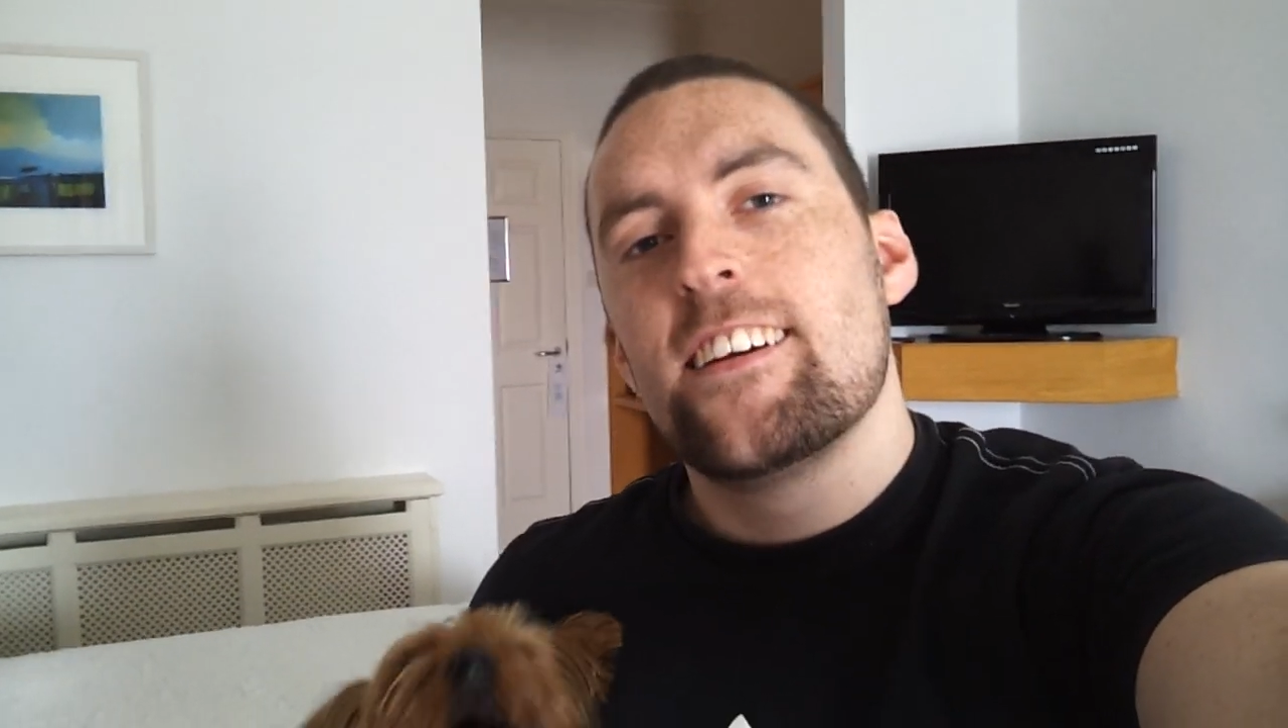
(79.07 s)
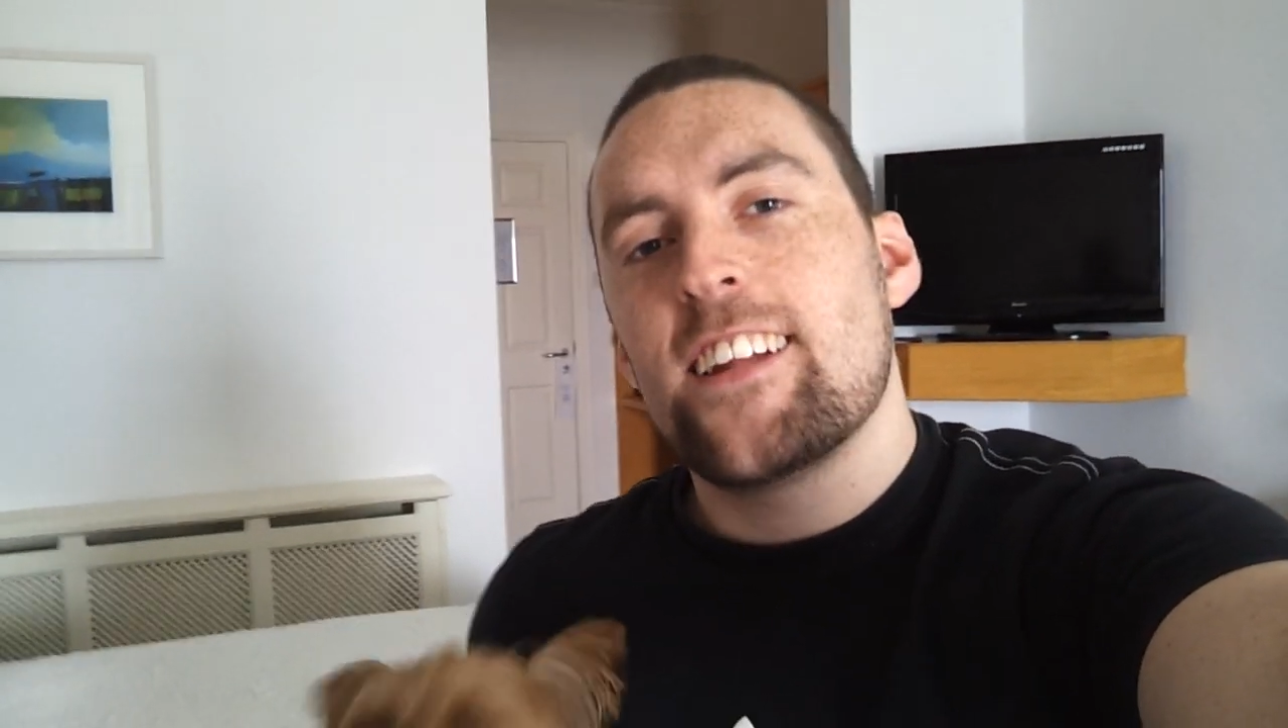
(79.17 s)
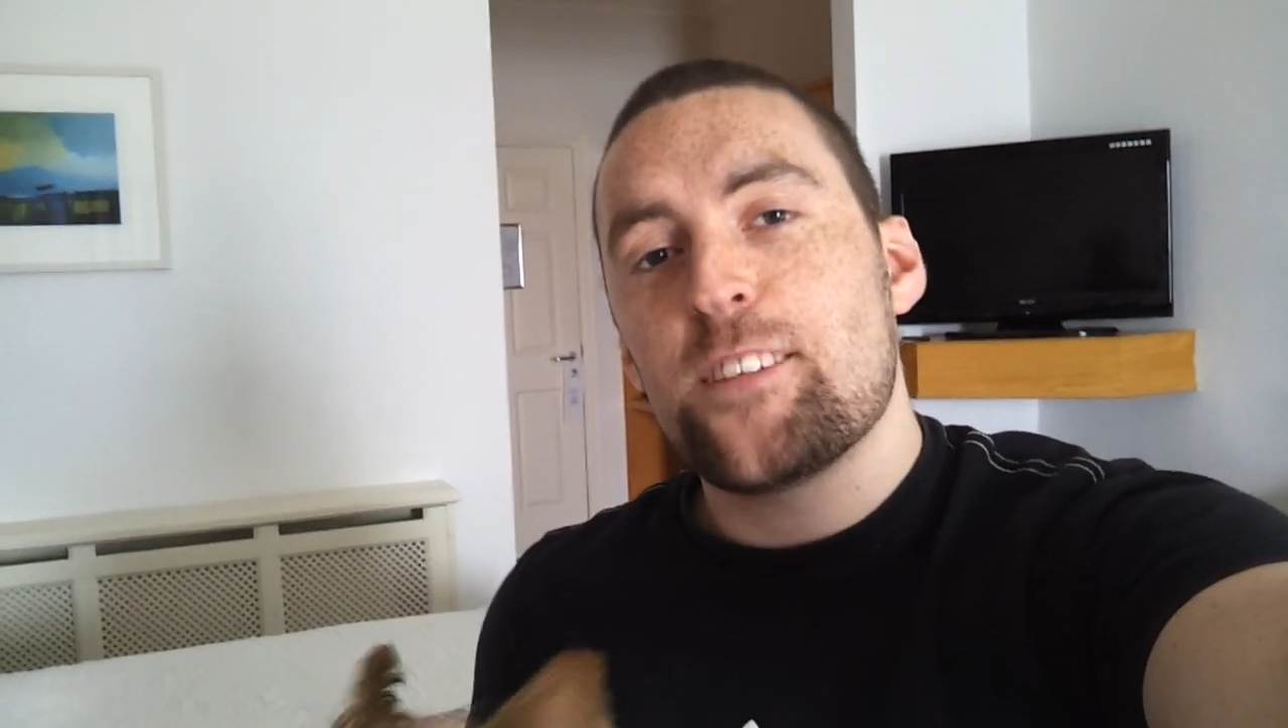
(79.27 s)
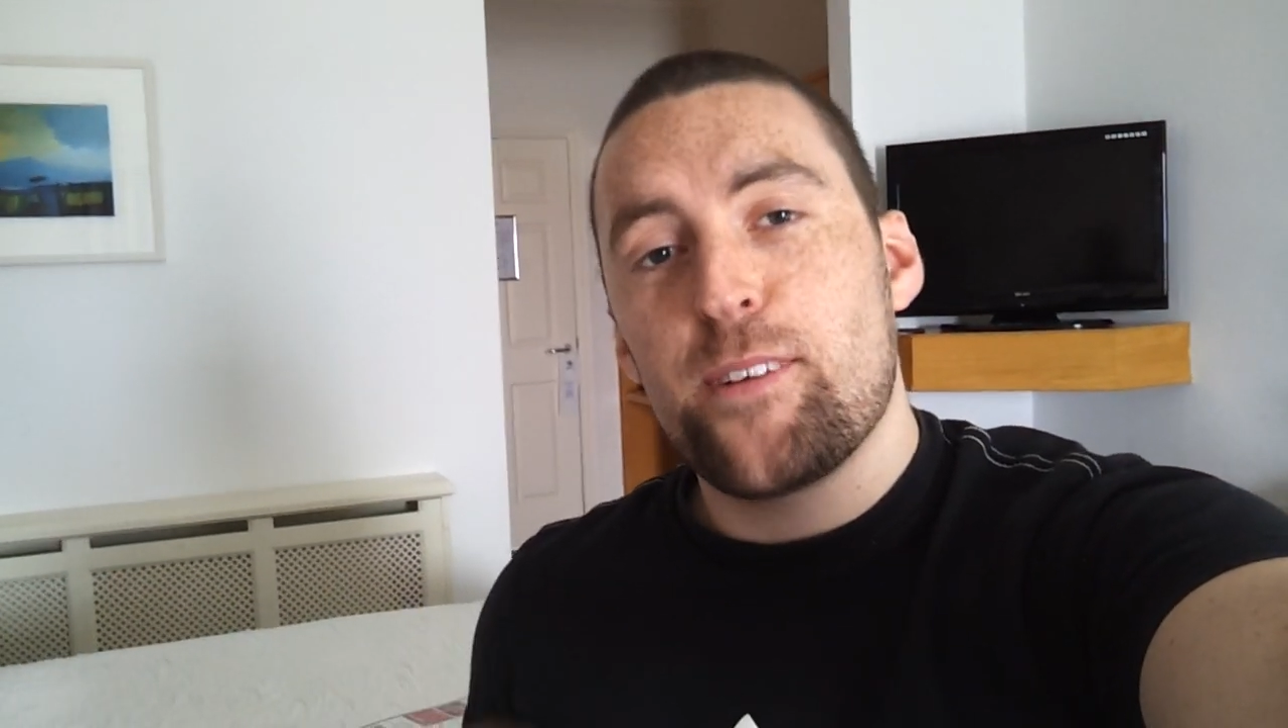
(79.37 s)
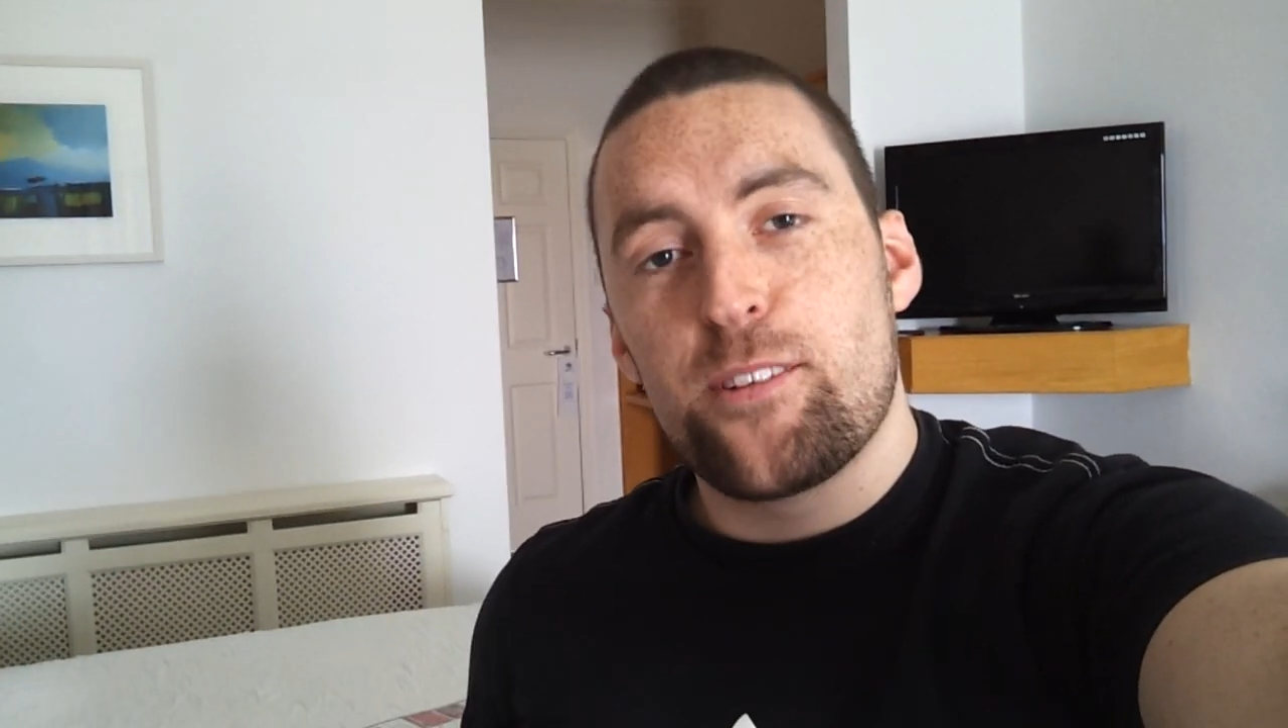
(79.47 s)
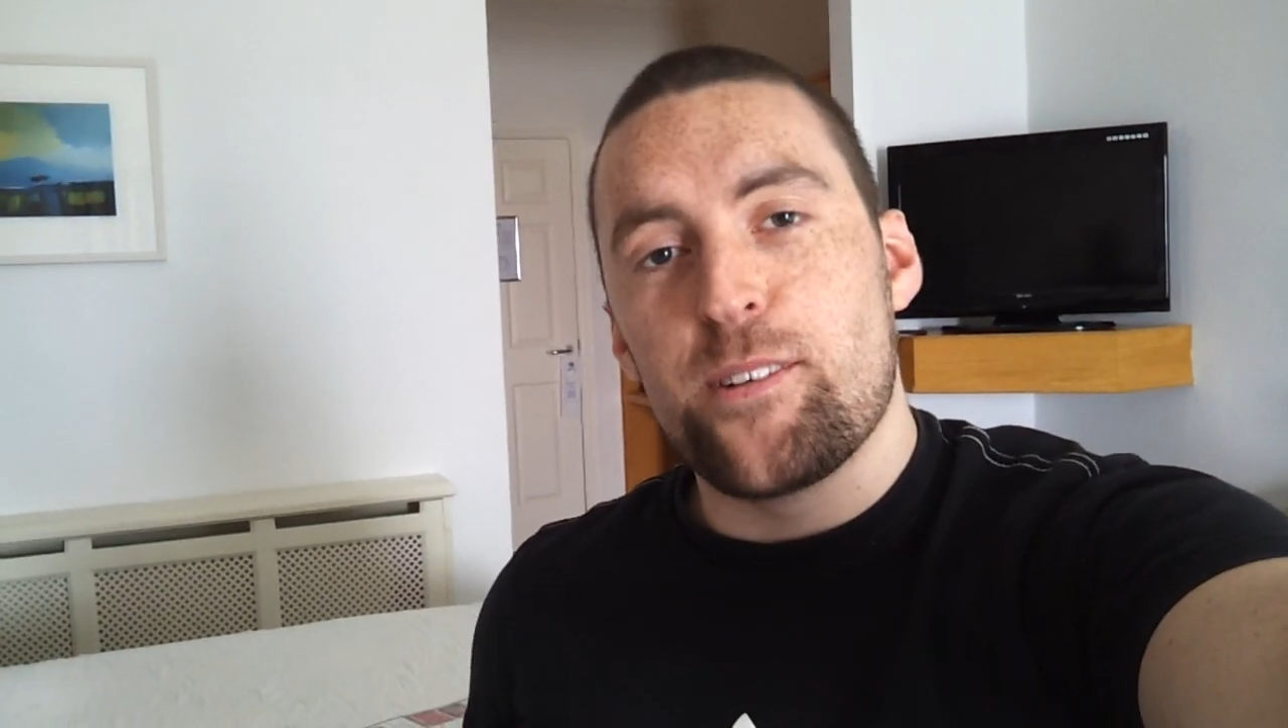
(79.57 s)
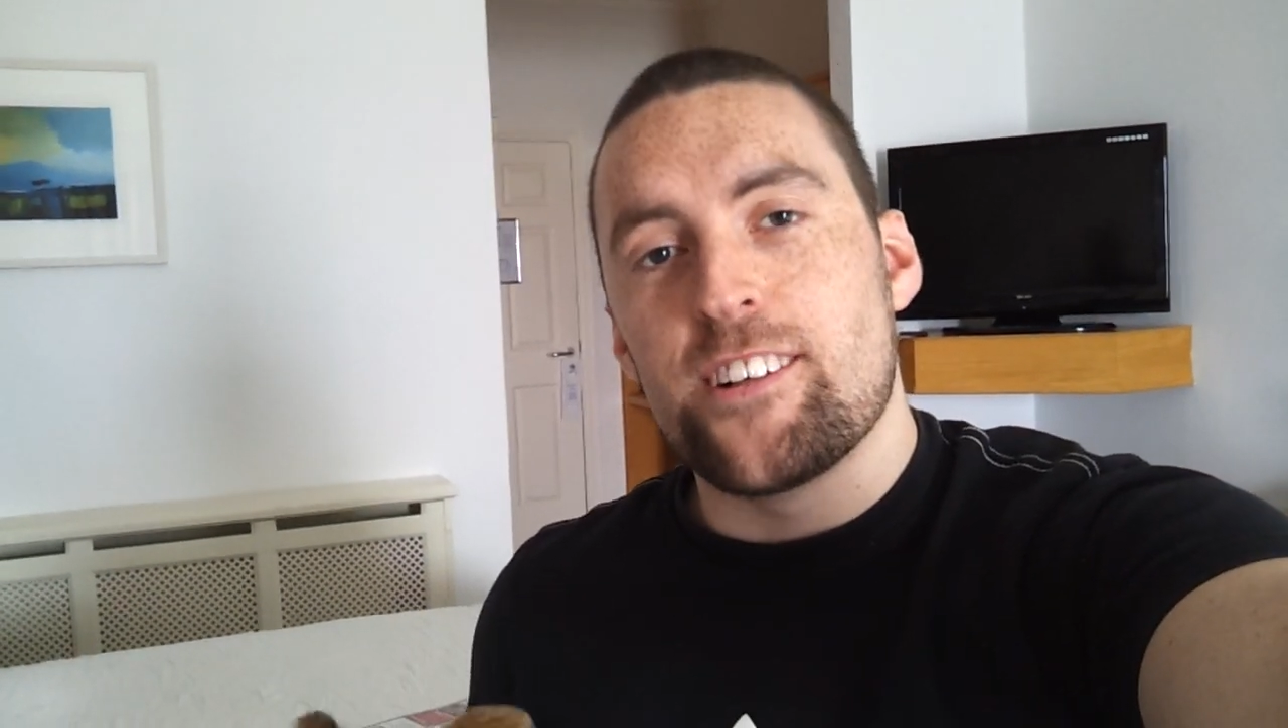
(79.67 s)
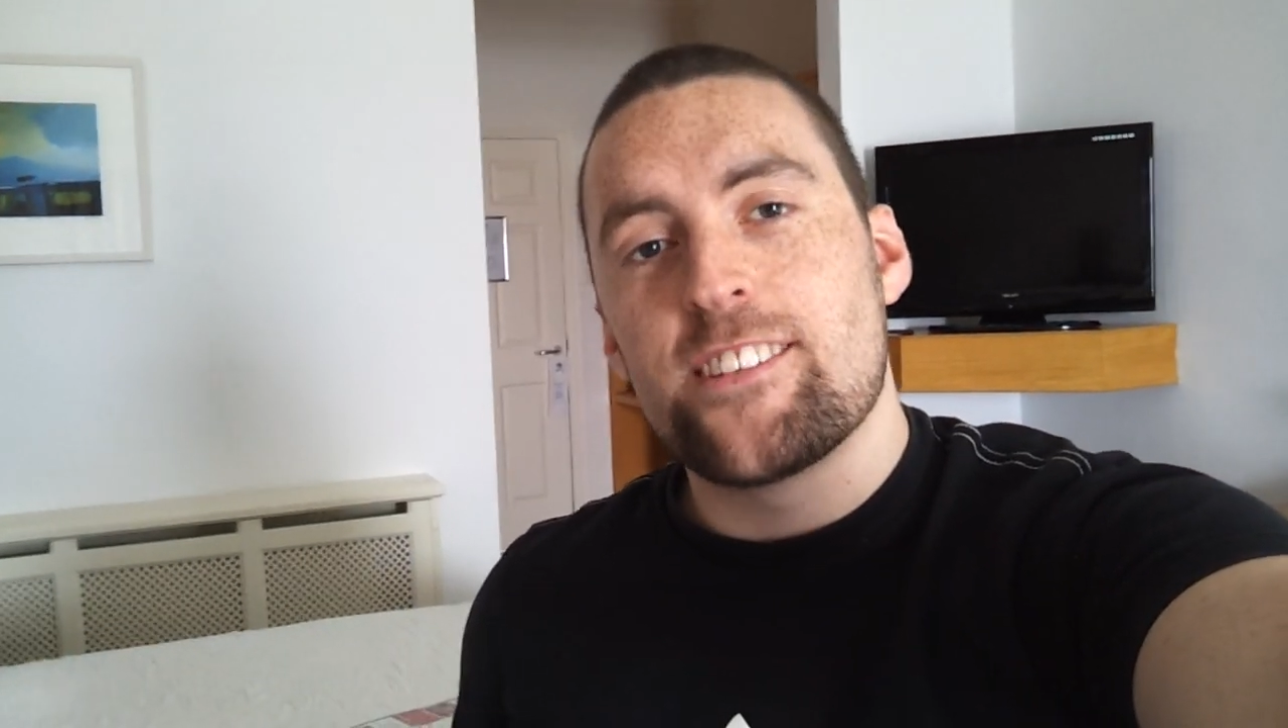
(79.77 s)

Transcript: that's my Twitter.